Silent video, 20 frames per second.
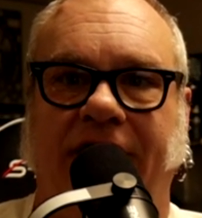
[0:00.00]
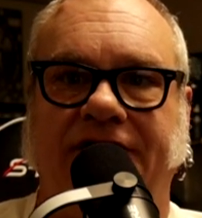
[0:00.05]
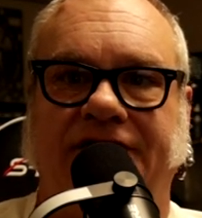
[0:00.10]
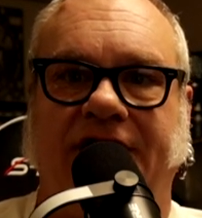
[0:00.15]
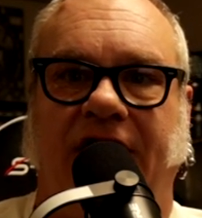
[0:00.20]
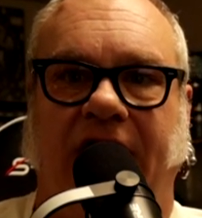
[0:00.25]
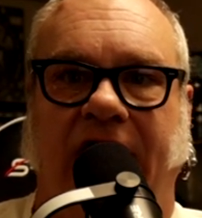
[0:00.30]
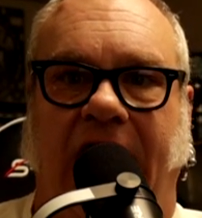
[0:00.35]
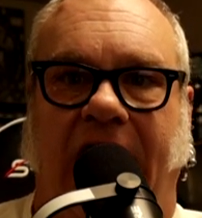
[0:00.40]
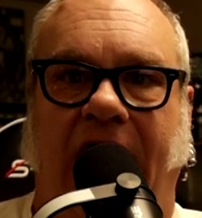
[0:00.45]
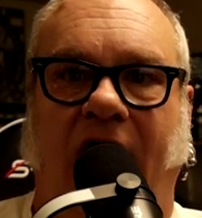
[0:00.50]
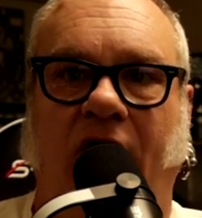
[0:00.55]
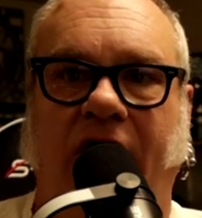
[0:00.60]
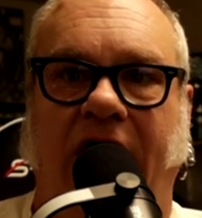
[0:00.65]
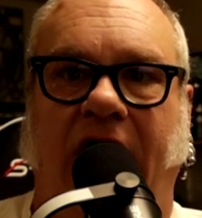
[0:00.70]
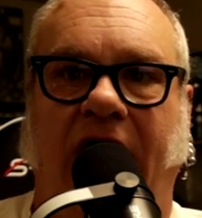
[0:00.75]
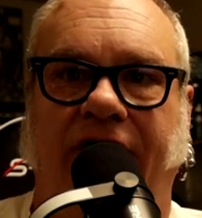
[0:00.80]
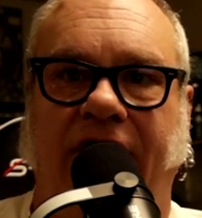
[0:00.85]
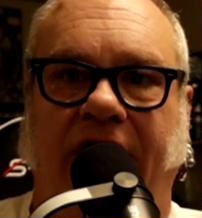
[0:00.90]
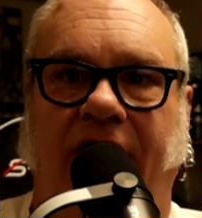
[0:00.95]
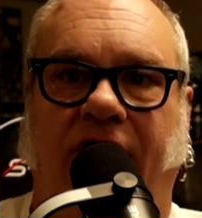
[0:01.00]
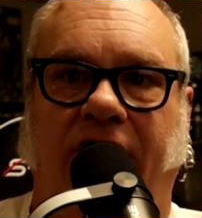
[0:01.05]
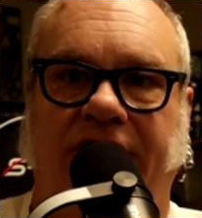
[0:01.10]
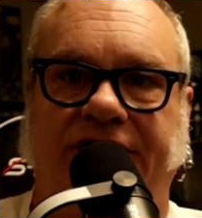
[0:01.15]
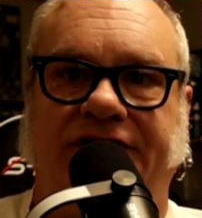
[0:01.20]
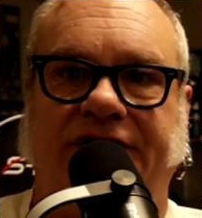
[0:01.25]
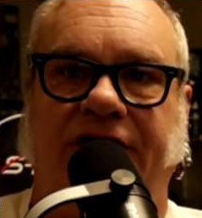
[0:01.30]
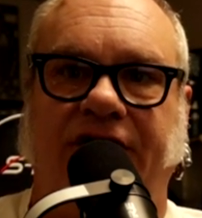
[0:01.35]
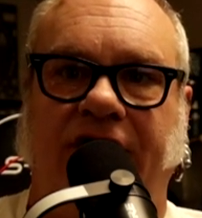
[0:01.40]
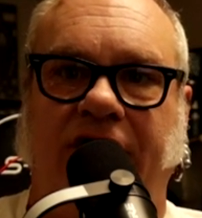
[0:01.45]
It's kind of, oh God, that
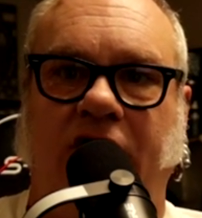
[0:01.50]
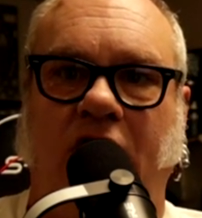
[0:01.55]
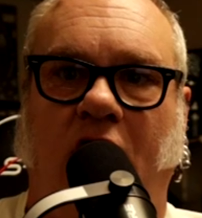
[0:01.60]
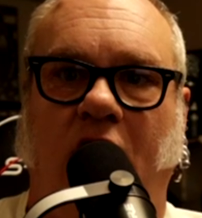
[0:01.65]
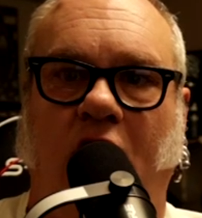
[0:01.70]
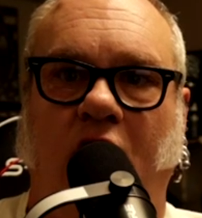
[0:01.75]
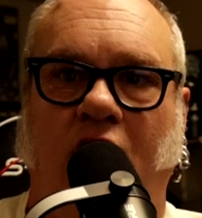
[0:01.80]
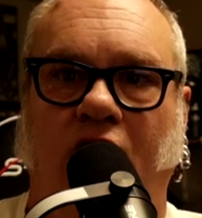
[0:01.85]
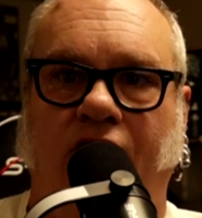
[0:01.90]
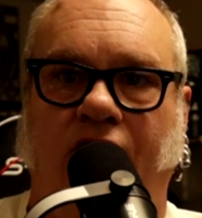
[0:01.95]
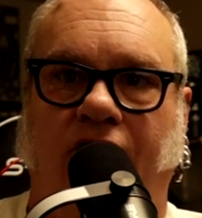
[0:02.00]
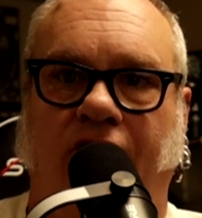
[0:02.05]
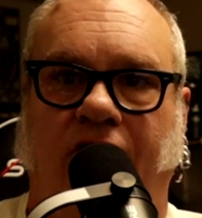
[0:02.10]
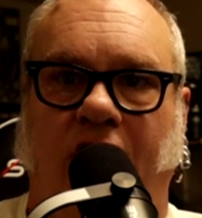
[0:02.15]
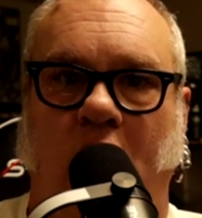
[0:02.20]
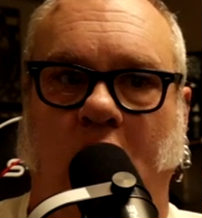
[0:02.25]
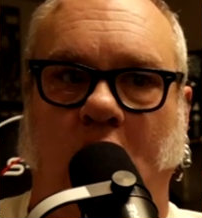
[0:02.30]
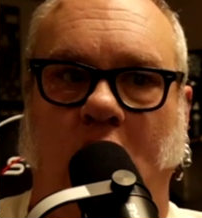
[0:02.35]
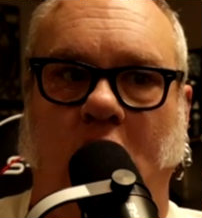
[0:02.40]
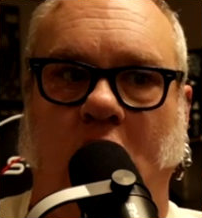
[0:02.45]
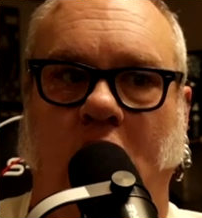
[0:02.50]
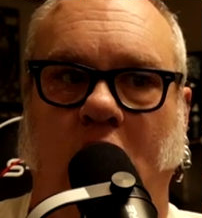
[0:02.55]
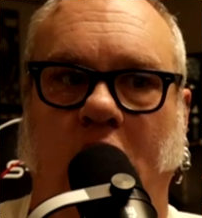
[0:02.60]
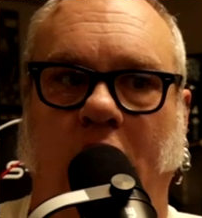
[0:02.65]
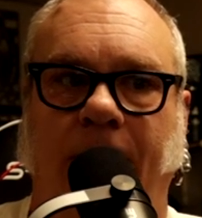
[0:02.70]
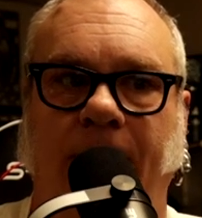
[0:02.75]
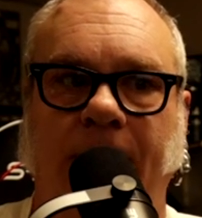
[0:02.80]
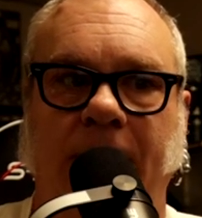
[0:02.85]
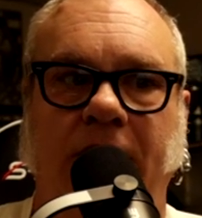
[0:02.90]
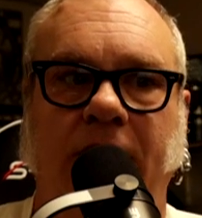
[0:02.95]
hurts, and then
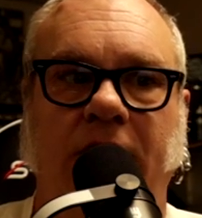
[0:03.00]
over.